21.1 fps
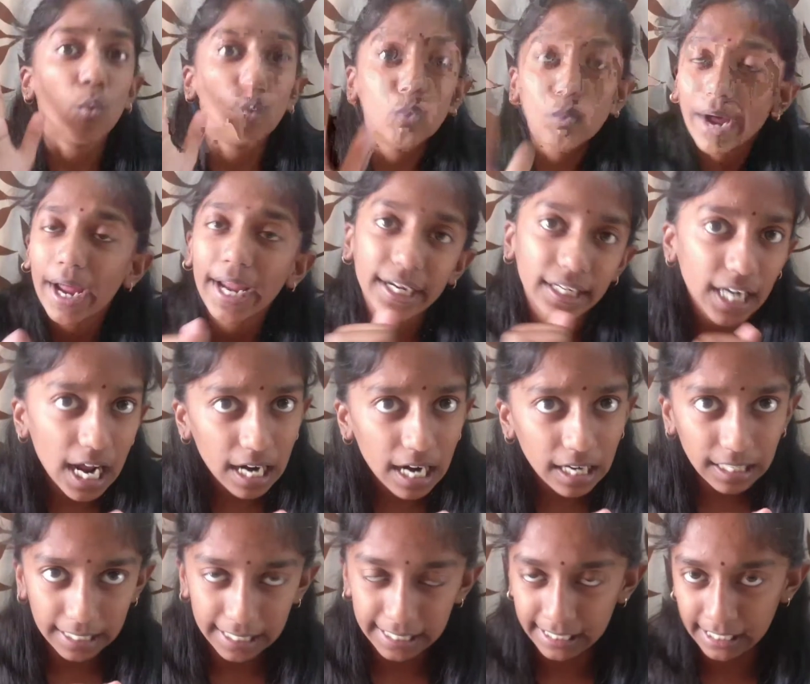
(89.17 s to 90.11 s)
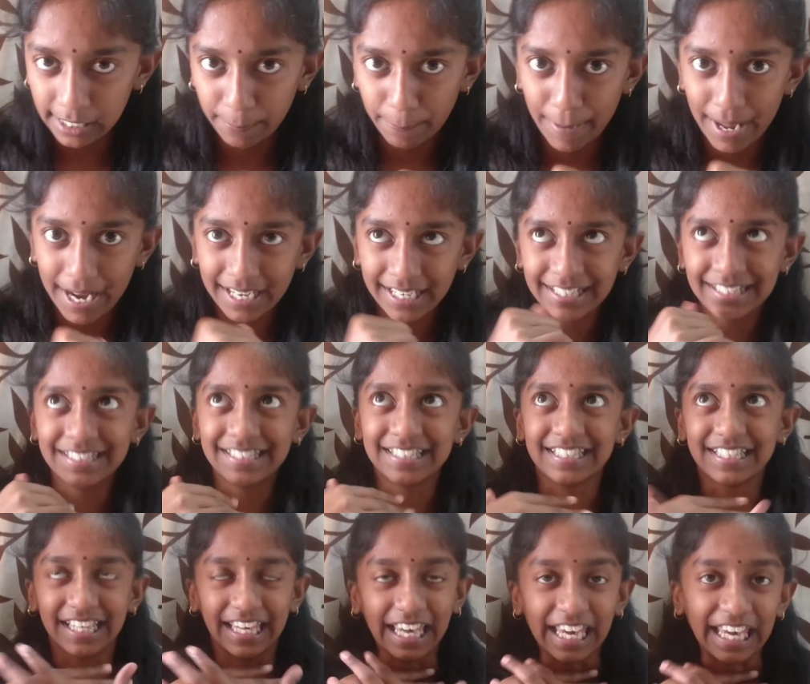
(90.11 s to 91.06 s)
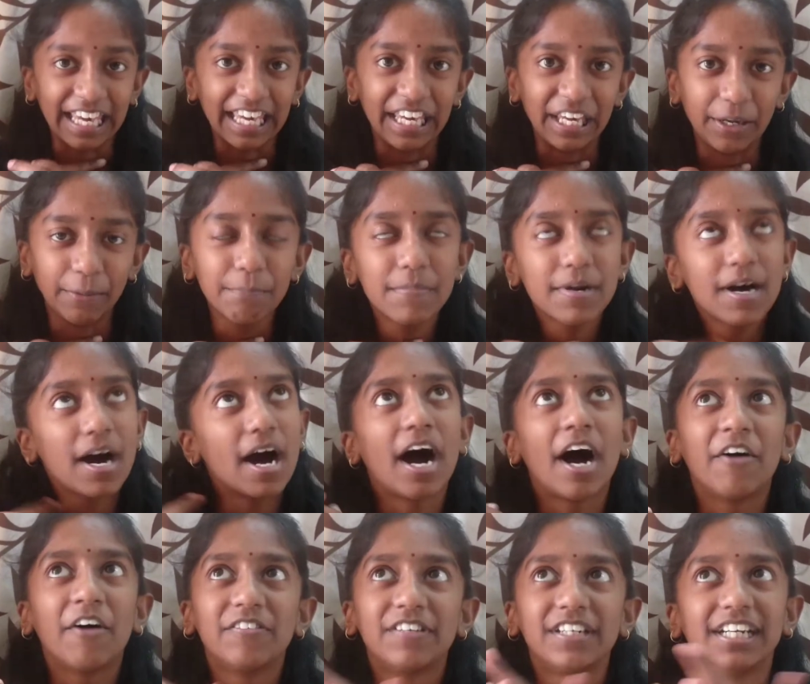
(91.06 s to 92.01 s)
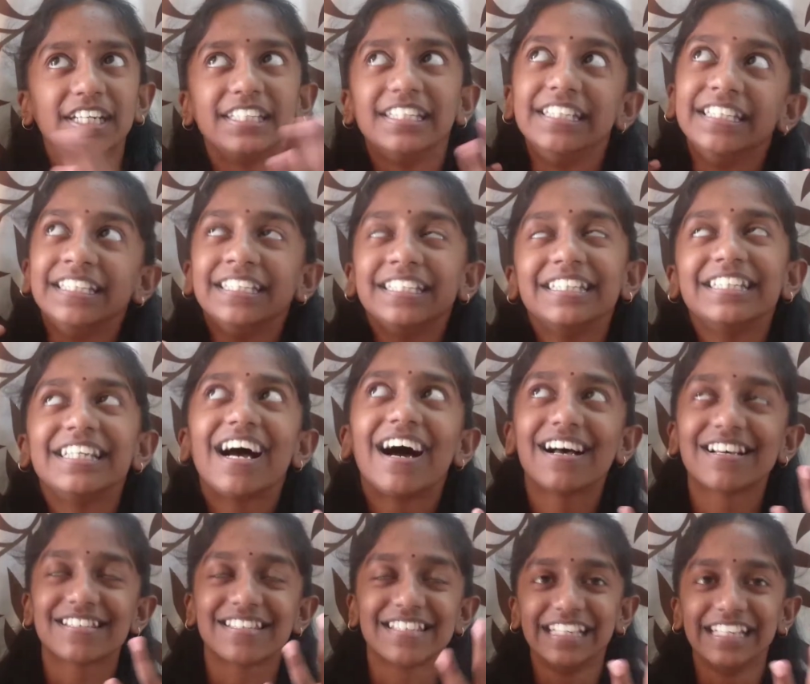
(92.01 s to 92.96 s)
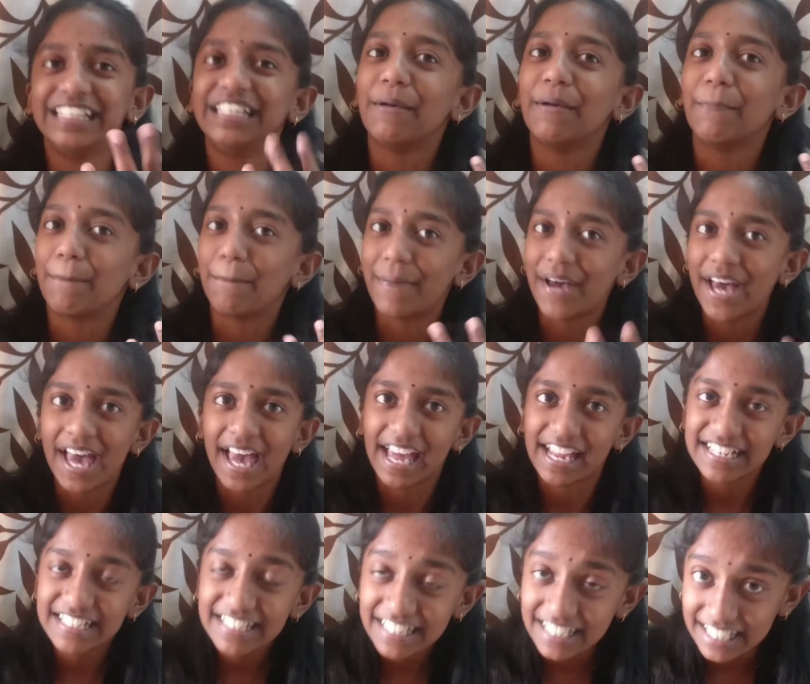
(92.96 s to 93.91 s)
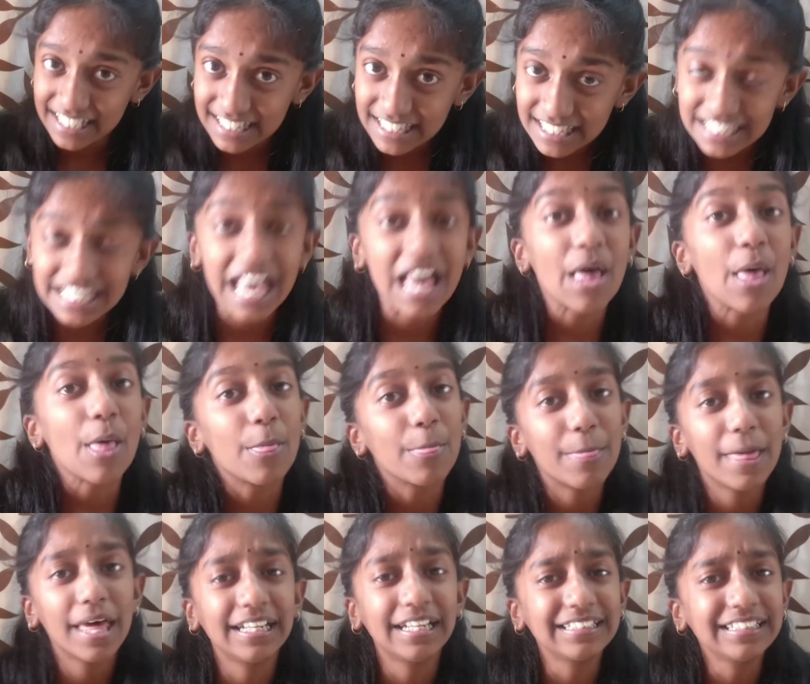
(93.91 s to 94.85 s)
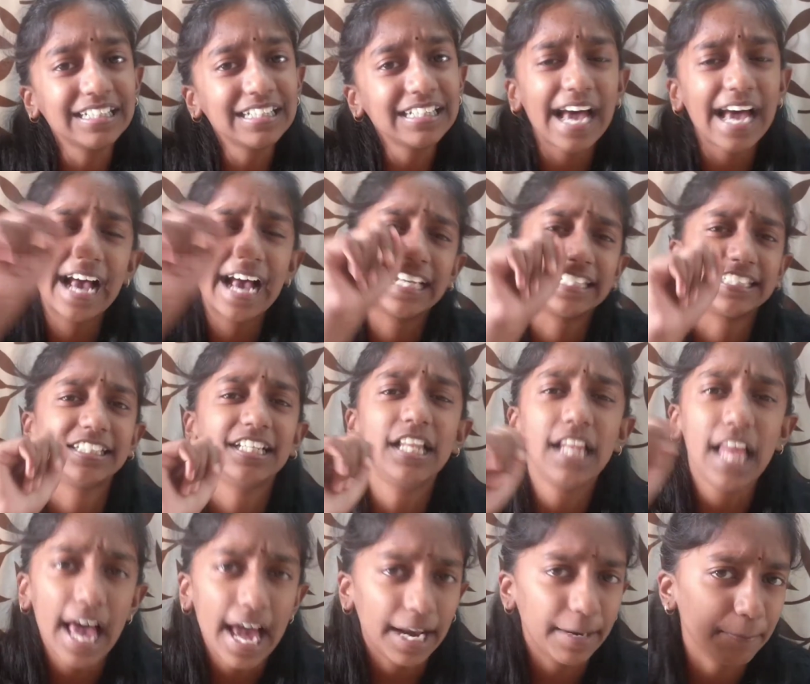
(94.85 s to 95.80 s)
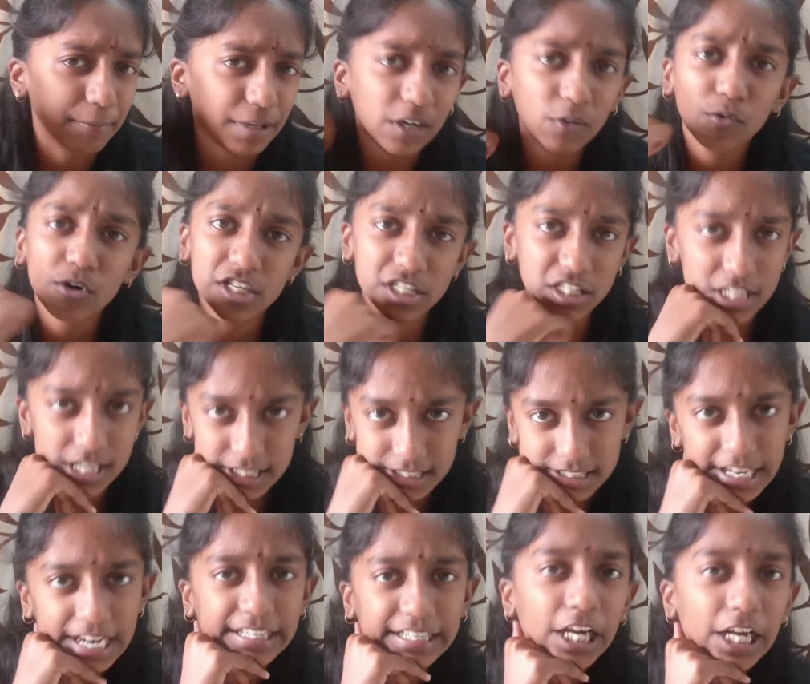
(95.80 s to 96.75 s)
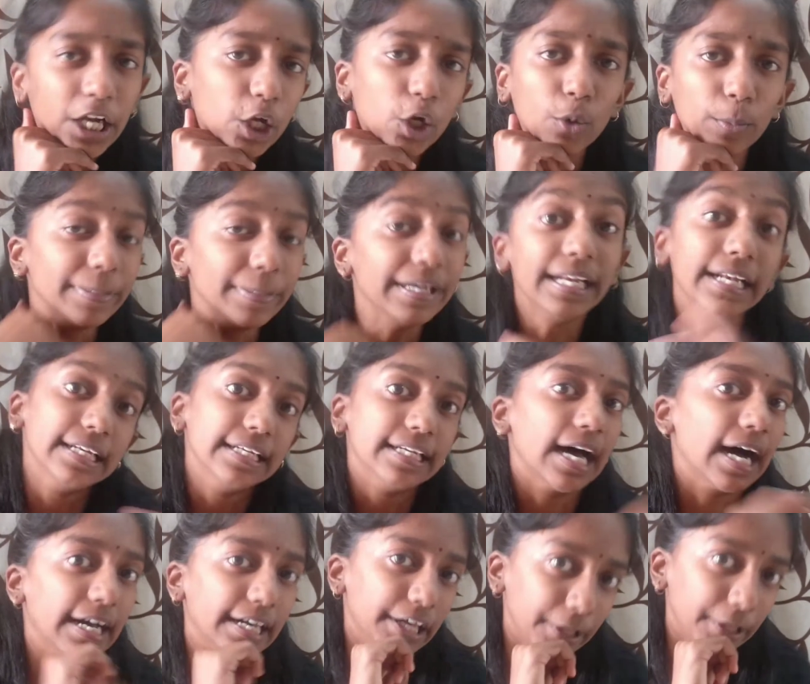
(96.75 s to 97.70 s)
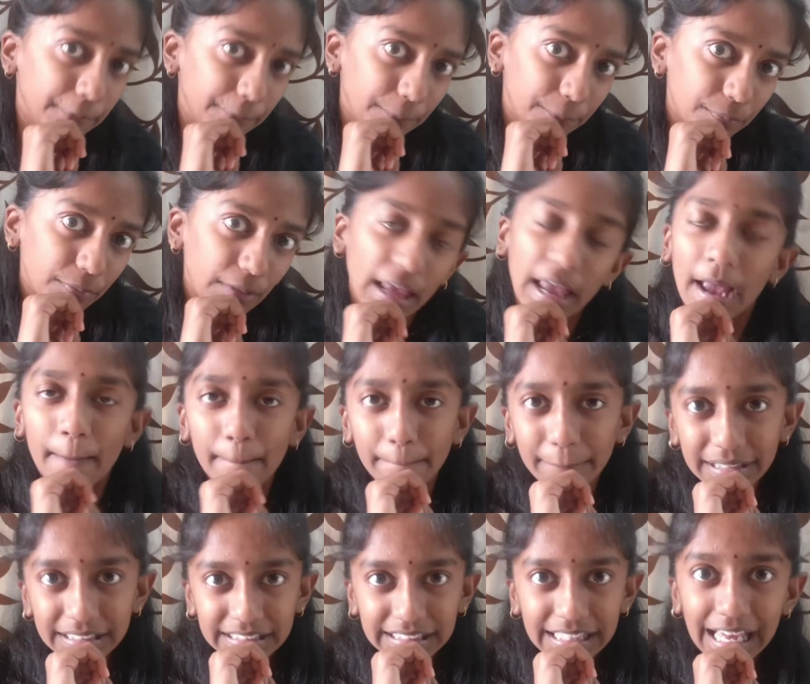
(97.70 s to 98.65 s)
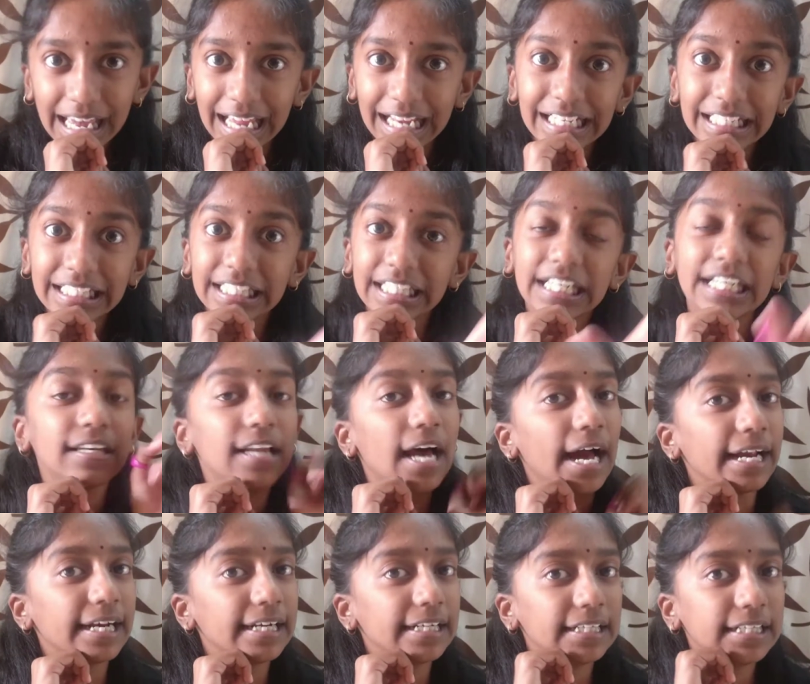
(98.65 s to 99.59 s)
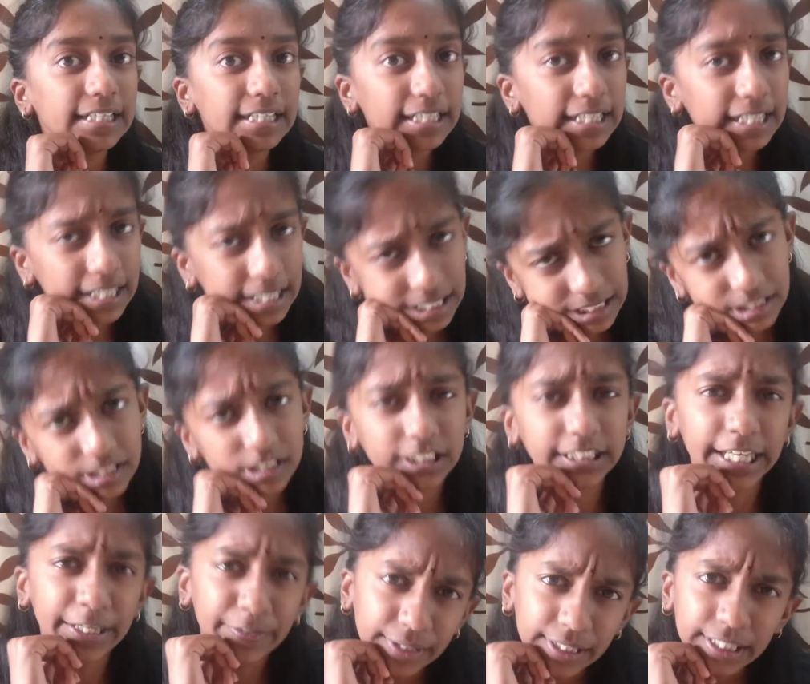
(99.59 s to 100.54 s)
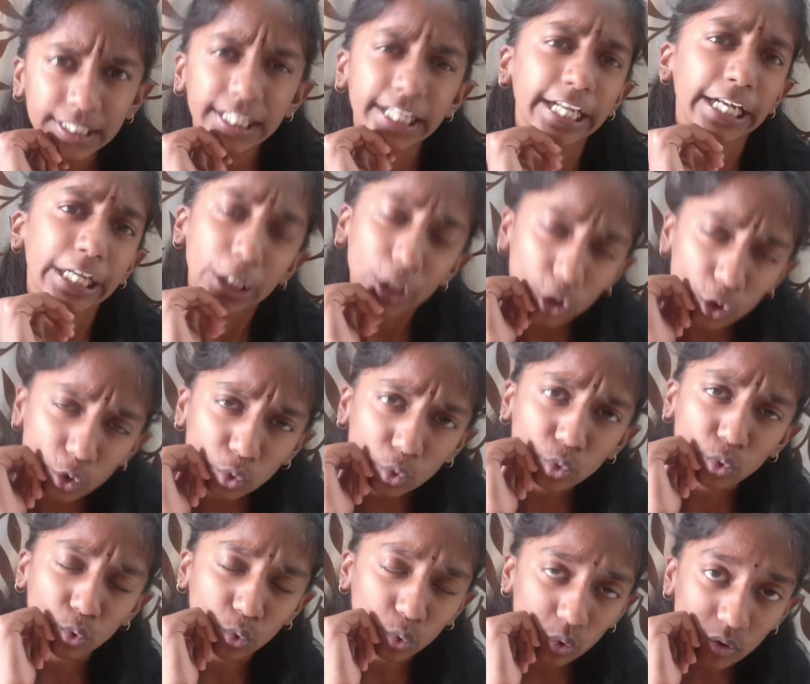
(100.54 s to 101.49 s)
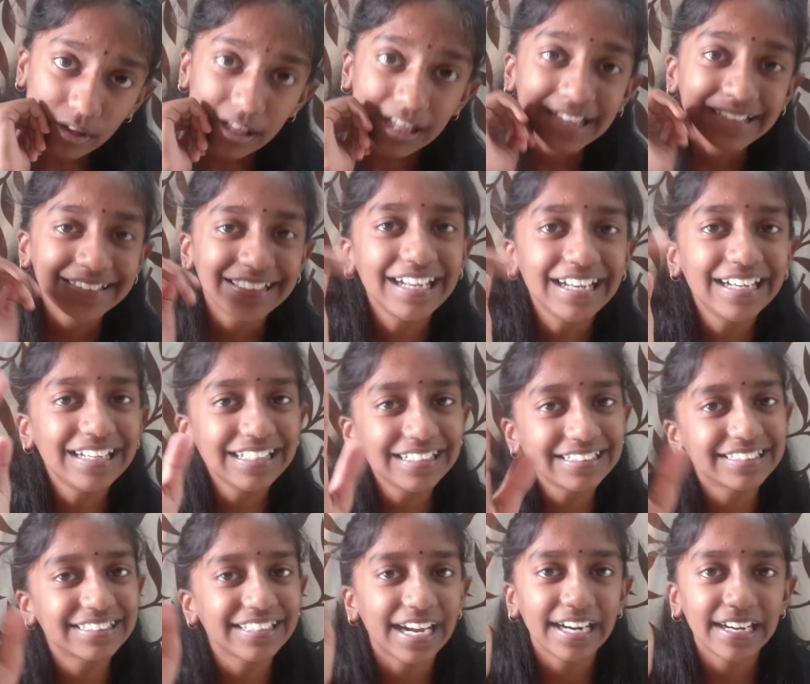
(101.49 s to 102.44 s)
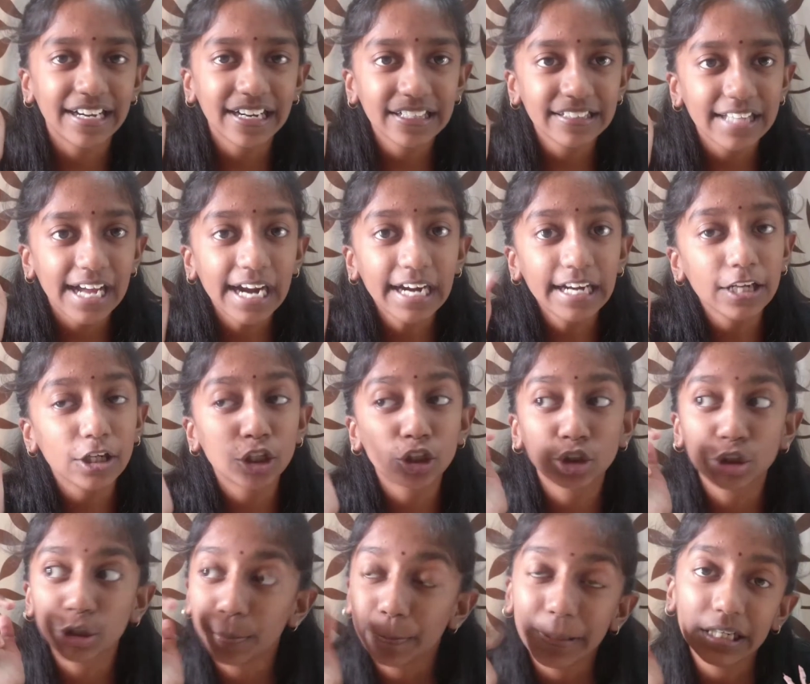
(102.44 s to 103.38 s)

When our independence came, our India's independence, then the national animal was decided to be lion. But then in 1972, they decided that it should